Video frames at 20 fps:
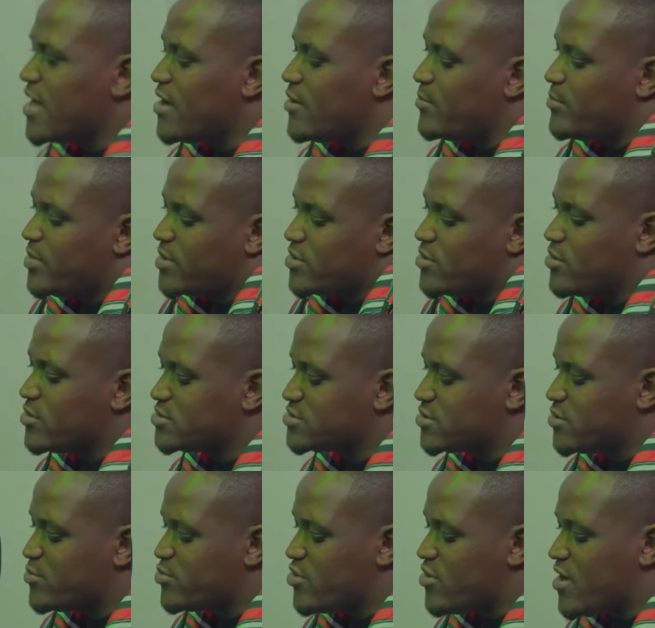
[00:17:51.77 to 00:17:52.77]
Yeah, but
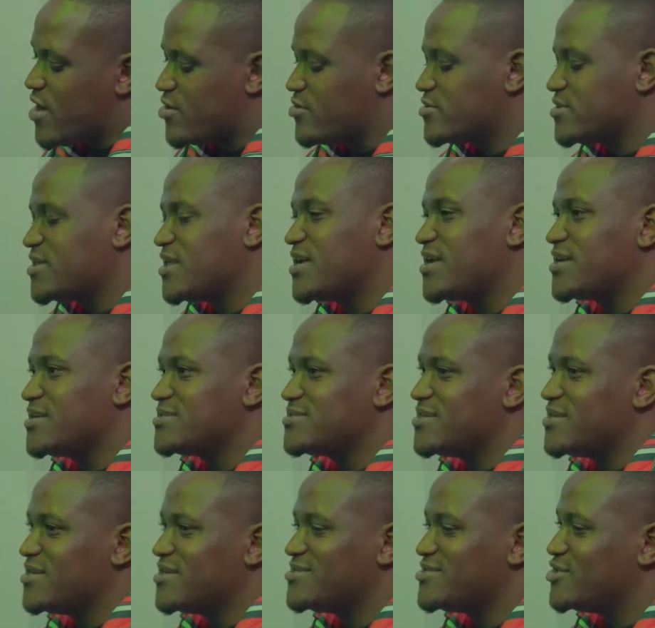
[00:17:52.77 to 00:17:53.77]
also, bro, I don't think
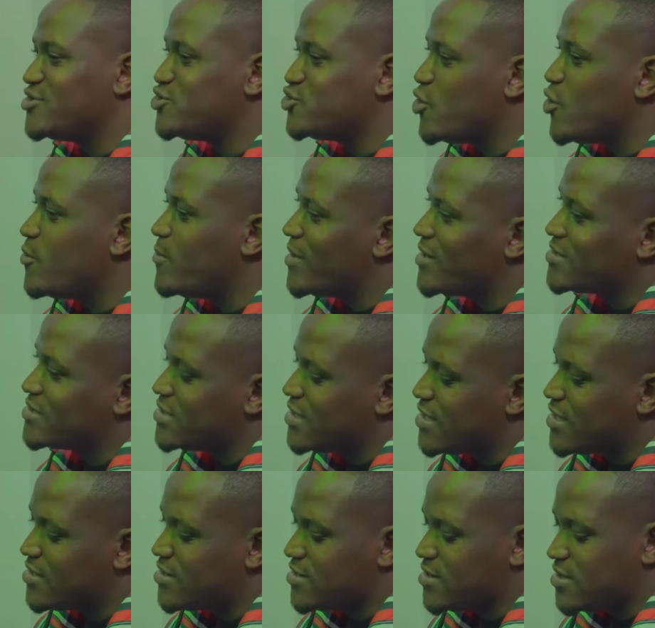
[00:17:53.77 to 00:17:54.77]
it's a it's a Joburg
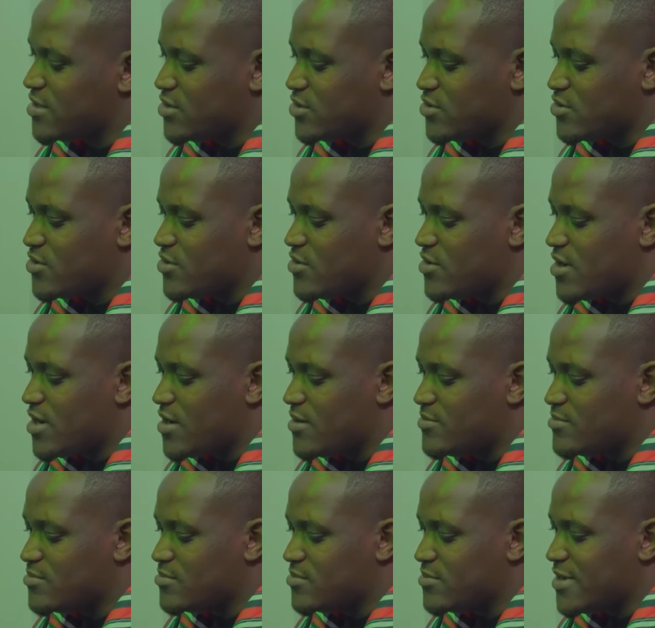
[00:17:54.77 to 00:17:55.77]
nigga thing, you know.
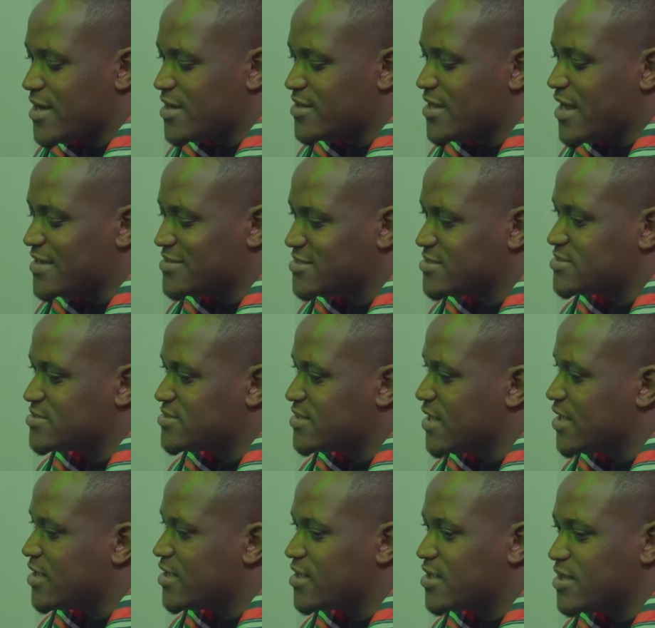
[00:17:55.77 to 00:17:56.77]
Um, I, I just
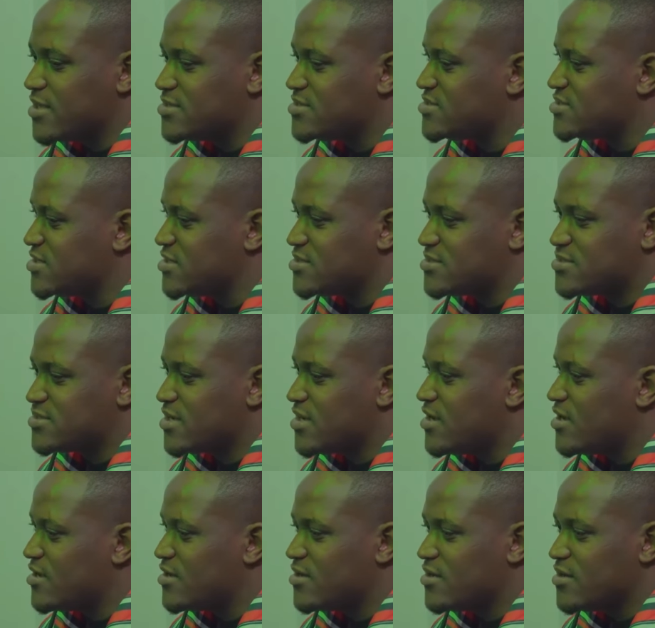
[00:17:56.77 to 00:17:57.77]
think it's just
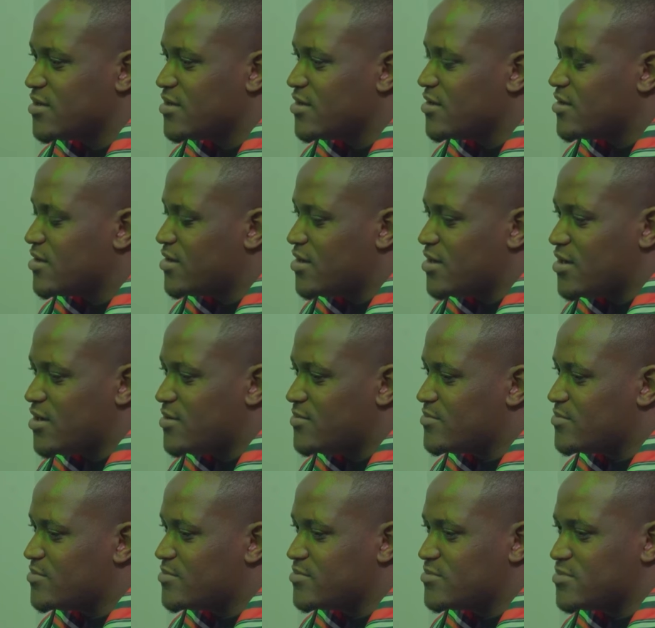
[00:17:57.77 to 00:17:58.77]
uh
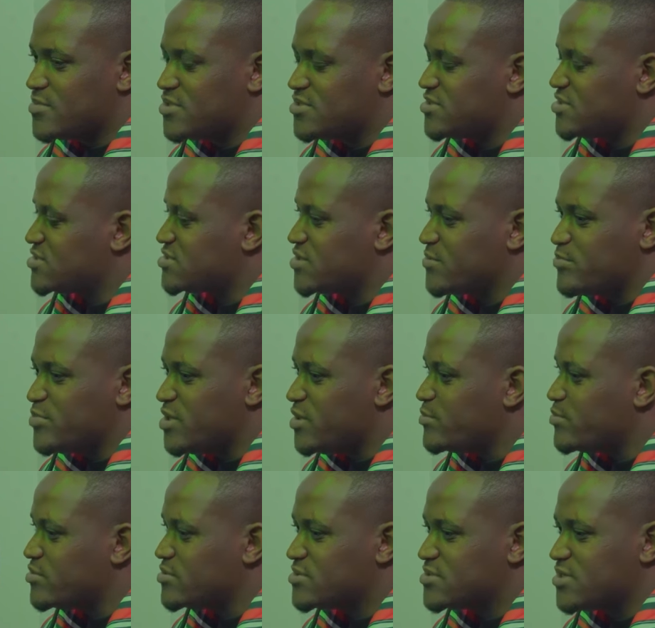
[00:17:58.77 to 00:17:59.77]
um, it's just a
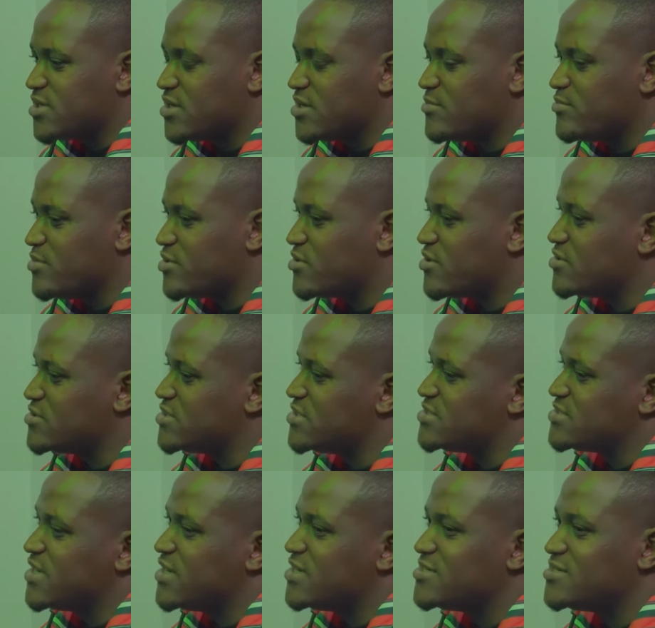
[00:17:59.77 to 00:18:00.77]
people's thing. Okay. Because
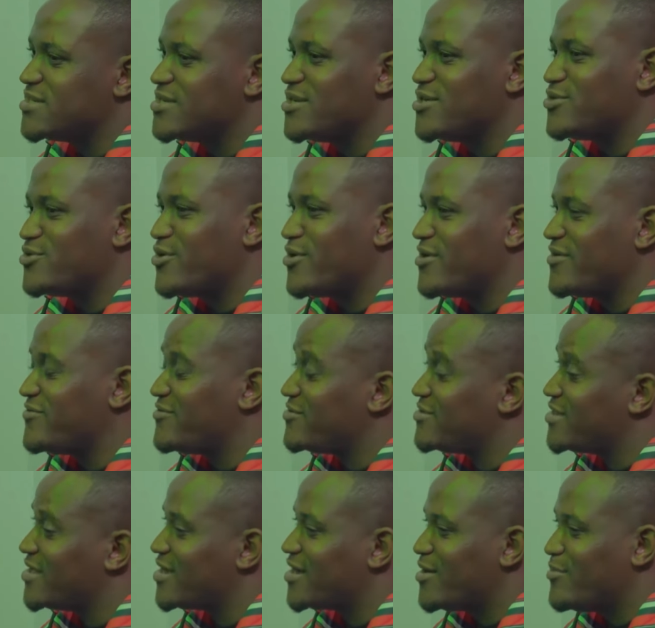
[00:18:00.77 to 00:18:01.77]
essentially, though, if you
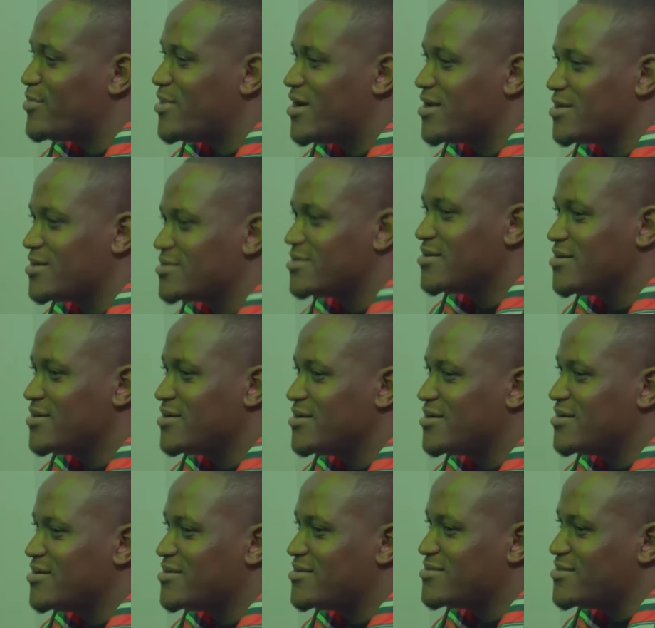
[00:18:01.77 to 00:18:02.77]
think about it,
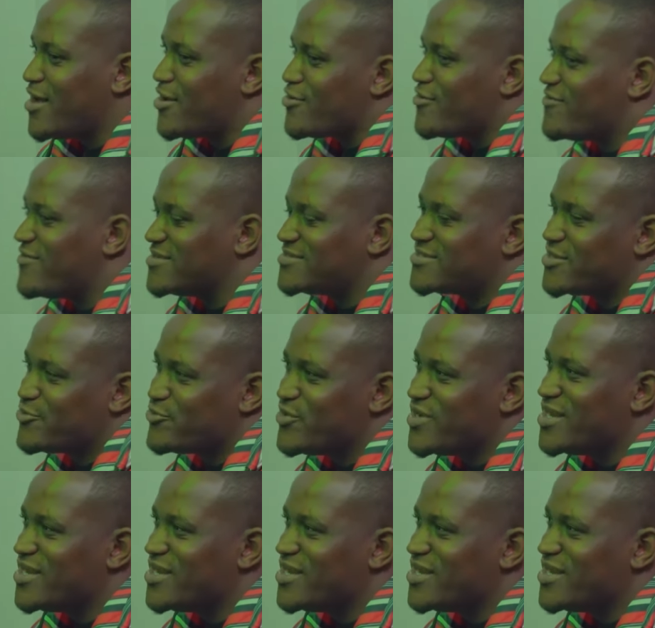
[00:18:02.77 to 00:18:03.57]
none of us are